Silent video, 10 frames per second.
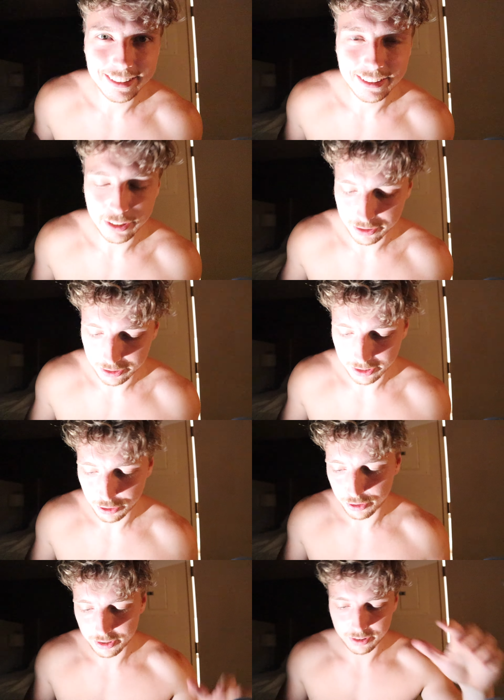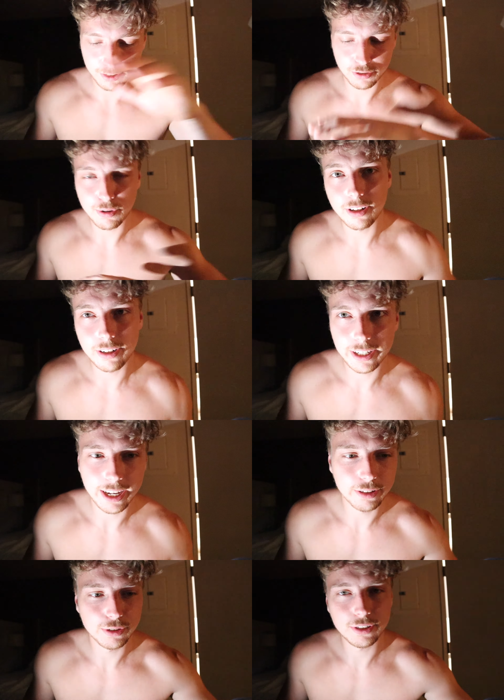Nice and delicious. Quite a lot of
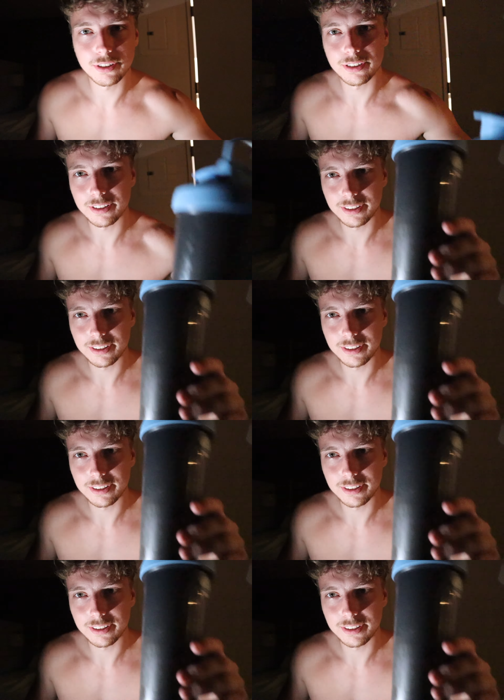calories here.